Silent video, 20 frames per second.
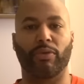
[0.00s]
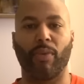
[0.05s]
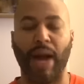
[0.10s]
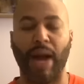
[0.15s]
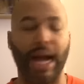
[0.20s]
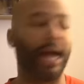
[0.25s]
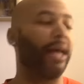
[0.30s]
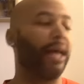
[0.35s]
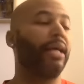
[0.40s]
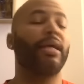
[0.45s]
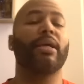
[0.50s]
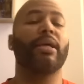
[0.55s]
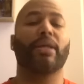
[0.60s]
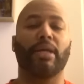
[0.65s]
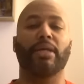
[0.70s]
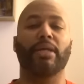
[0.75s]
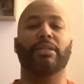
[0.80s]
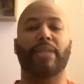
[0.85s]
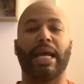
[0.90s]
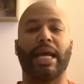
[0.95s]
Why?
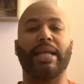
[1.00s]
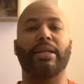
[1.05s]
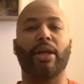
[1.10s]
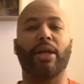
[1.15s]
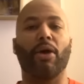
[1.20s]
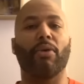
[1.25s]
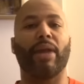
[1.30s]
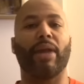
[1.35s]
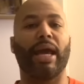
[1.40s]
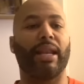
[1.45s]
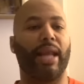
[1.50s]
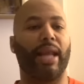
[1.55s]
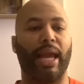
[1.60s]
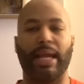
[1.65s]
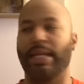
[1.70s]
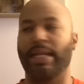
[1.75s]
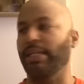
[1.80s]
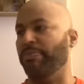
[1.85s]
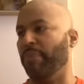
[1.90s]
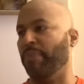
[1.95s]
Because they know that,
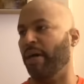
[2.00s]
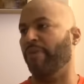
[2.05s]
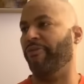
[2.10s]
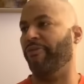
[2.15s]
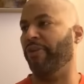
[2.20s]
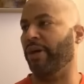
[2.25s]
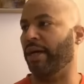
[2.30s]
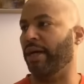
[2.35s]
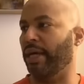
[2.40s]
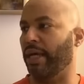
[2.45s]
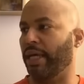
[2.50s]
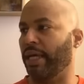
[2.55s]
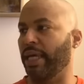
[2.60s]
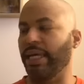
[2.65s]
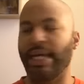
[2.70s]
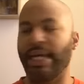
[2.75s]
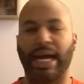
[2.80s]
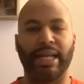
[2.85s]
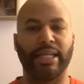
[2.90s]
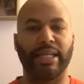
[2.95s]
hey, this motherfucker, he
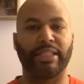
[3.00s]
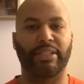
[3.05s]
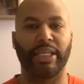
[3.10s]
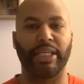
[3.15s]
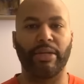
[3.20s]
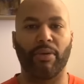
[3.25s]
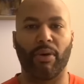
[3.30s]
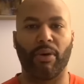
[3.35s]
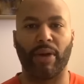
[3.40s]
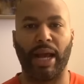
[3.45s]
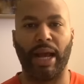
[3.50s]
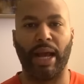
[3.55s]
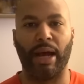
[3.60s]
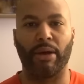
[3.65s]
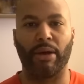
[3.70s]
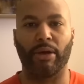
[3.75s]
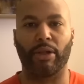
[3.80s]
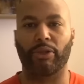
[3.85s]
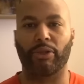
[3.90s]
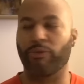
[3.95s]
got this zero
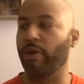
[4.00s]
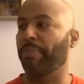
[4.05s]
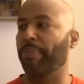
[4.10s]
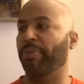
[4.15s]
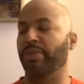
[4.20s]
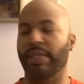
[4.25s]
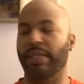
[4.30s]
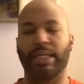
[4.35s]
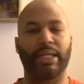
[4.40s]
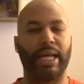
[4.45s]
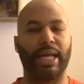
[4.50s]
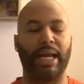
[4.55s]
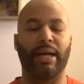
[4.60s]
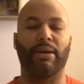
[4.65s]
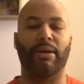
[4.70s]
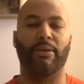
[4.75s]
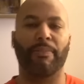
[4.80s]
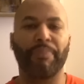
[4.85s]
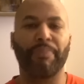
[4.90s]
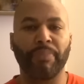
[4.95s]
down or 3%
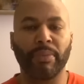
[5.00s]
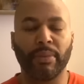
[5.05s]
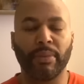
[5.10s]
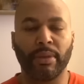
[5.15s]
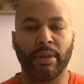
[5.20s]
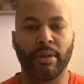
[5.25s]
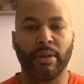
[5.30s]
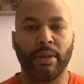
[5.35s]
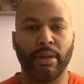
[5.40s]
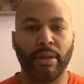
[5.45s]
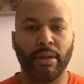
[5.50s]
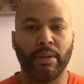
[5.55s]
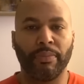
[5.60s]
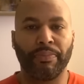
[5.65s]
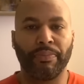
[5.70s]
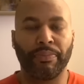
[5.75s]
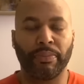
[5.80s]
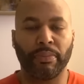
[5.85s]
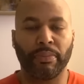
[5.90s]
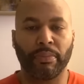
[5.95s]
down.
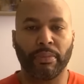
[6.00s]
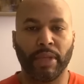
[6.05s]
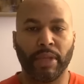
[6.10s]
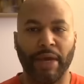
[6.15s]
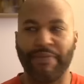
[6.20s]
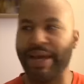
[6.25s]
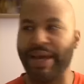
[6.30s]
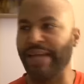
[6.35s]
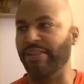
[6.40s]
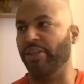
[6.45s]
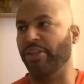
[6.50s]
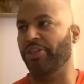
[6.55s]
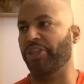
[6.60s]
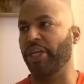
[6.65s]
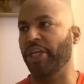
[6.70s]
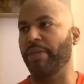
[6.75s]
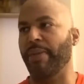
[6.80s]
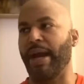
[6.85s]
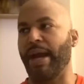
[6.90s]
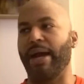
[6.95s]
If that's a
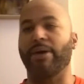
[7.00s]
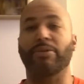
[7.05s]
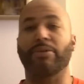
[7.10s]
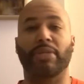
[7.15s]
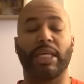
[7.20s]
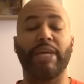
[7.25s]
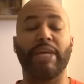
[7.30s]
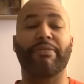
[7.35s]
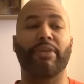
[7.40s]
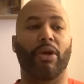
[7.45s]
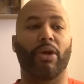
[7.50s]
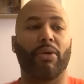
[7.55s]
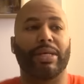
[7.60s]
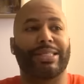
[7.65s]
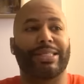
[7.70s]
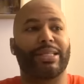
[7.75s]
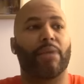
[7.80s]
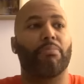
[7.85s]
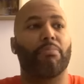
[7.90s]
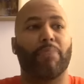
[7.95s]
cheap house, even though
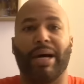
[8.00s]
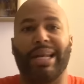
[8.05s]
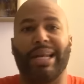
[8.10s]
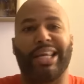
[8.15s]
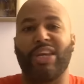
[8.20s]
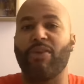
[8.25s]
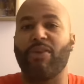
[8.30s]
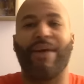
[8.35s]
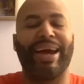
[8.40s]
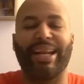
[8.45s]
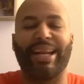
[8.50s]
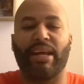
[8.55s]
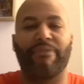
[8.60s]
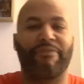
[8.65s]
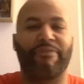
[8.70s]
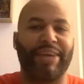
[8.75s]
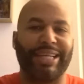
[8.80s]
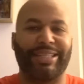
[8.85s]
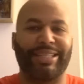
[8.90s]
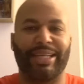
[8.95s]
it's some money you ain't
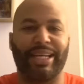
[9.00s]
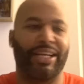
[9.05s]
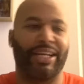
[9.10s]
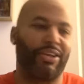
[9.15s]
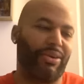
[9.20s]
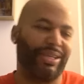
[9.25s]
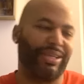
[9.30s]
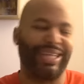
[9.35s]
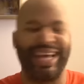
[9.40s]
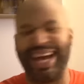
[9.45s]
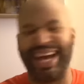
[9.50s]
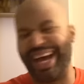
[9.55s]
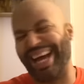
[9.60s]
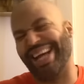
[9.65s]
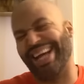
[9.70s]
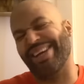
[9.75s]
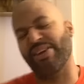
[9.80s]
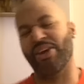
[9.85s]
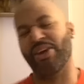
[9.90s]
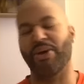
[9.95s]
invested in, you can
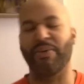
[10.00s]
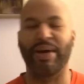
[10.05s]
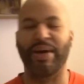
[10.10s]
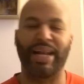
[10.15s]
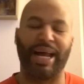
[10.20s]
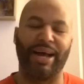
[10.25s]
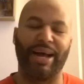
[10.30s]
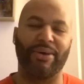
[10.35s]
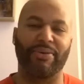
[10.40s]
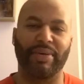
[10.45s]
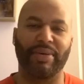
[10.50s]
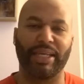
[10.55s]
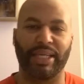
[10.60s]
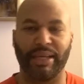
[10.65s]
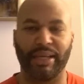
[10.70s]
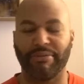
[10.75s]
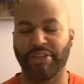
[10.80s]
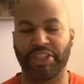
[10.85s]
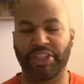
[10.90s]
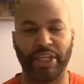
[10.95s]
say, you know what? I don't really
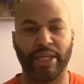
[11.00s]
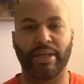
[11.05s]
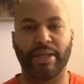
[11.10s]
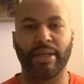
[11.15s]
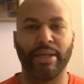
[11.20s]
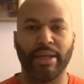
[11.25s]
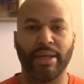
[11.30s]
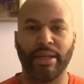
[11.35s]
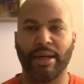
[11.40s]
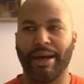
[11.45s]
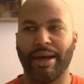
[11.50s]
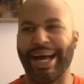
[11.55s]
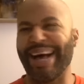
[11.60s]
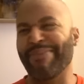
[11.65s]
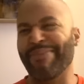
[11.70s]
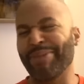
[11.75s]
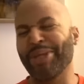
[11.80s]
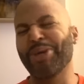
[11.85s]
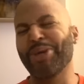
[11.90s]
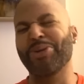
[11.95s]
give a shit.
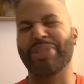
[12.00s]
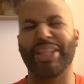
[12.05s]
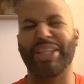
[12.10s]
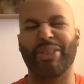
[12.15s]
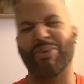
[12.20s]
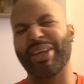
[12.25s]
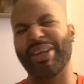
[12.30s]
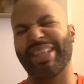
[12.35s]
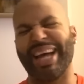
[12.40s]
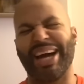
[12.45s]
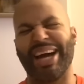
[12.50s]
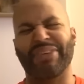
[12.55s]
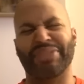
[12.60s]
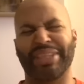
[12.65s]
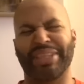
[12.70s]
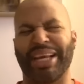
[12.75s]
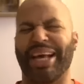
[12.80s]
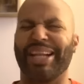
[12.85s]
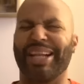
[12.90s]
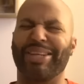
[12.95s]
I'm losing
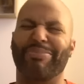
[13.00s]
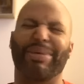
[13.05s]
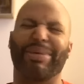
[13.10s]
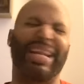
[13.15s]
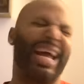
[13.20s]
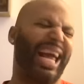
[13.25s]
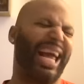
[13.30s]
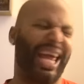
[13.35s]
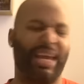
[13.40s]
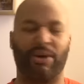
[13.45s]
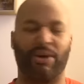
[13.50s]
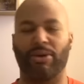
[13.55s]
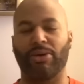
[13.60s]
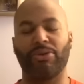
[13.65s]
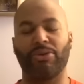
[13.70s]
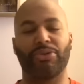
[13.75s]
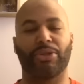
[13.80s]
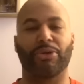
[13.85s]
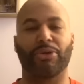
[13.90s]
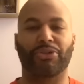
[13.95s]
$3,000, but I ain't going to
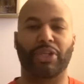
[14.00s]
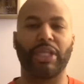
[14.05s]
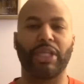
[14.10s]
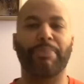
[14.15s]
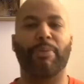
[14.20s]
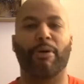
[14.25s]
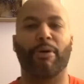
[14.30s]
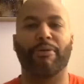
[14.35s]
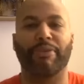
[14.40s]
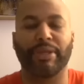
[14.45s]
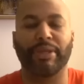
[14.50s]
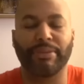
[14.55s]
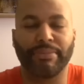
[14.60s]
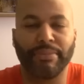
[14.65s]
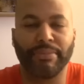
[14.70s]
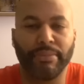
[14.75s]
lose no sleep over it.